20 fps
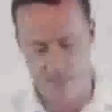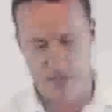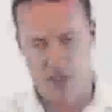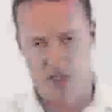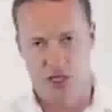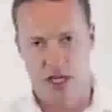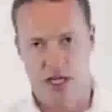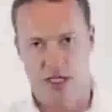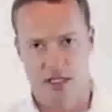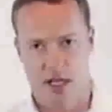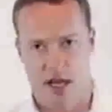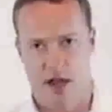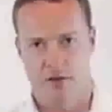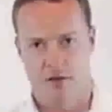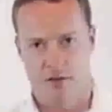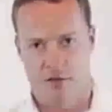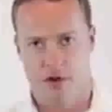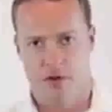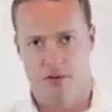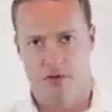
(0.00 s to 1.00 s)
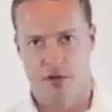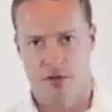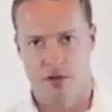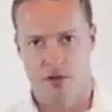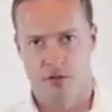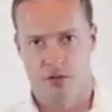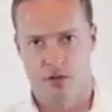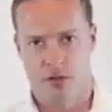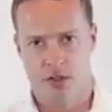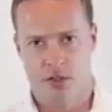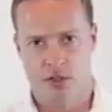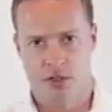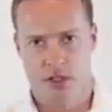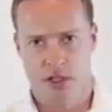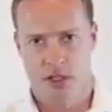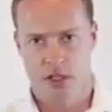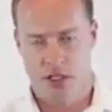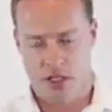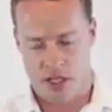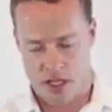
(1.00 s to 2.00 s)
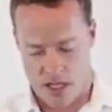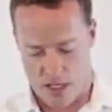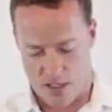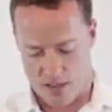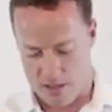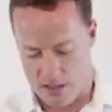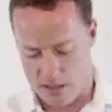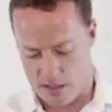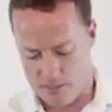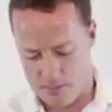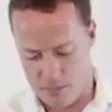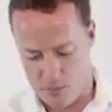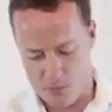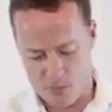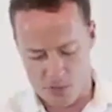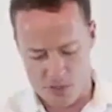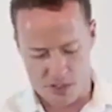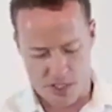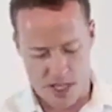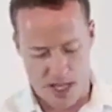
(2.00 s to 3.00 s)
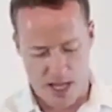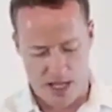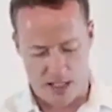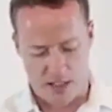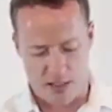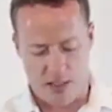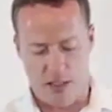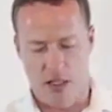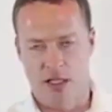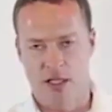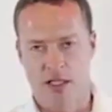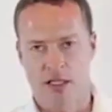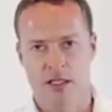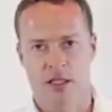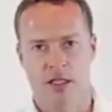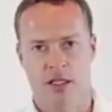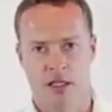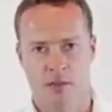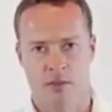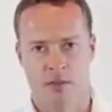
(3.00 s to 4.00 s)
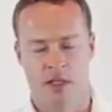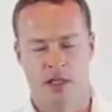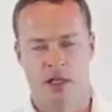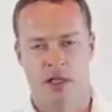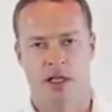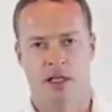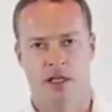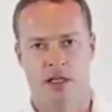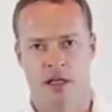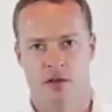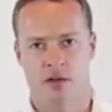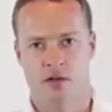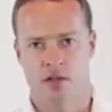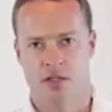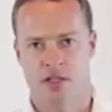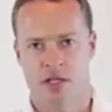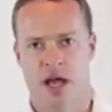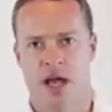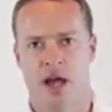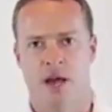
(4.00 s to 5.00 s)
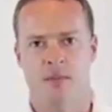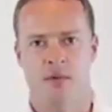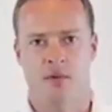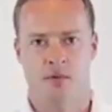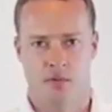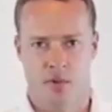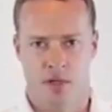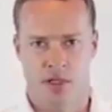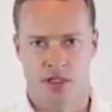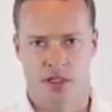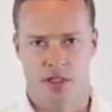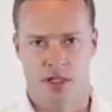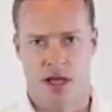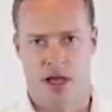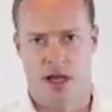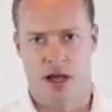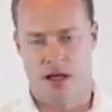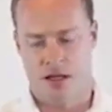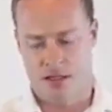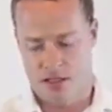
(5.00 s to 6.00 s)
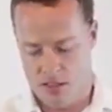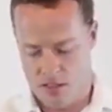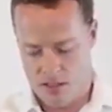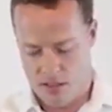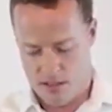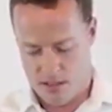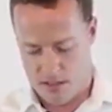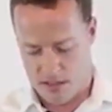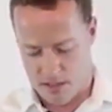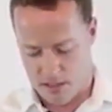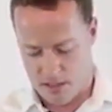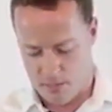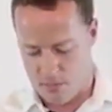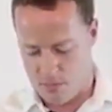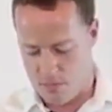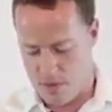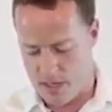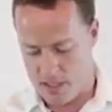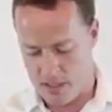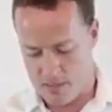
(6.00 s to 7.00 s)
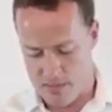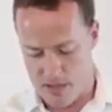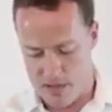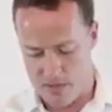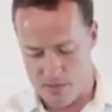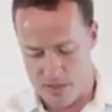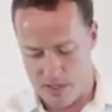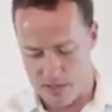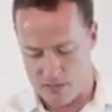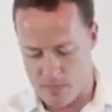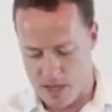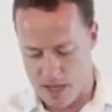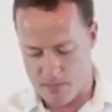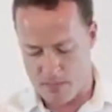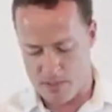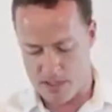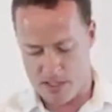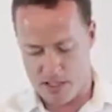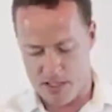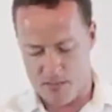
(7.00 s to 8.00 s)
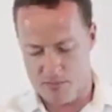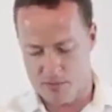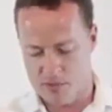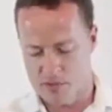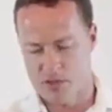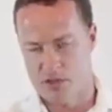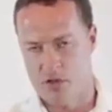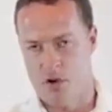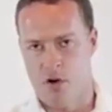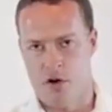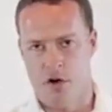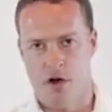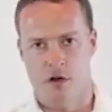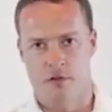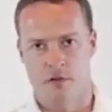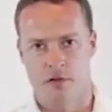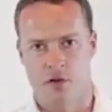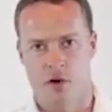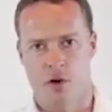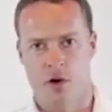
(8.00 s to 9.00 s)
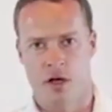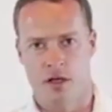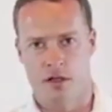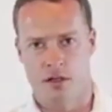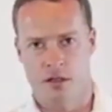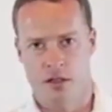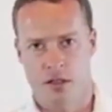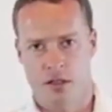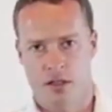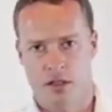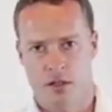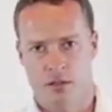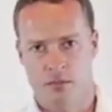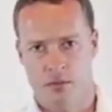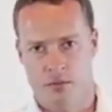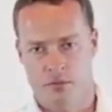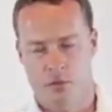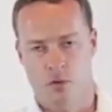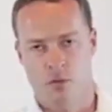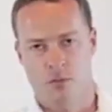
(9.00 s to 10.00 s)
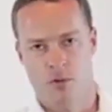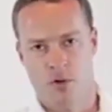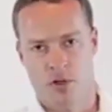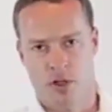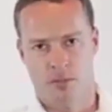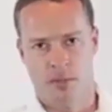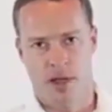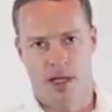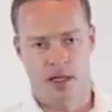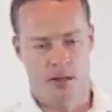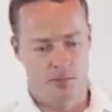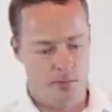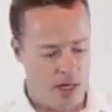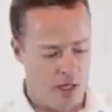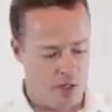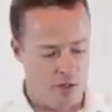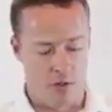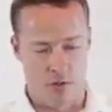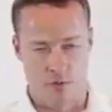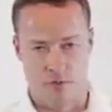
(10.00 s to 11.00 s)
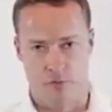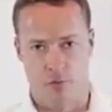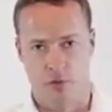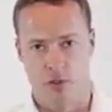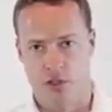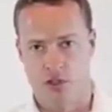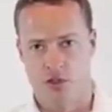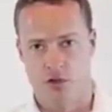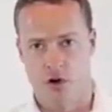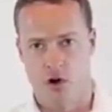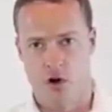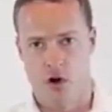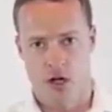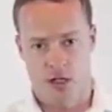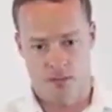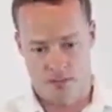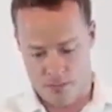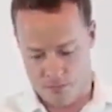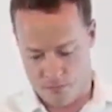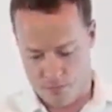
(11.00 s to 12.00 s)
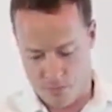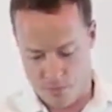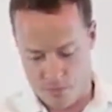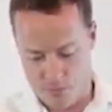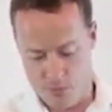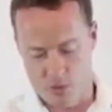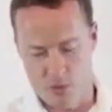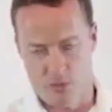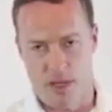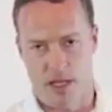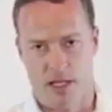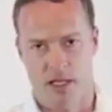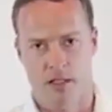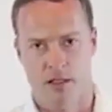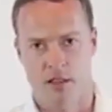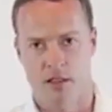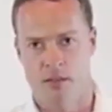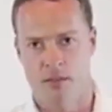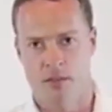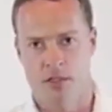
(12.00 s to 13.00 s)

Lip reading: to be checked after every use. You need to pull this out, clean it. It can be cleaned under a tap, rinsed out. We recommend then maybe keep it aside overnight before putting it back in. Make sure it's fully dry before we put it back into the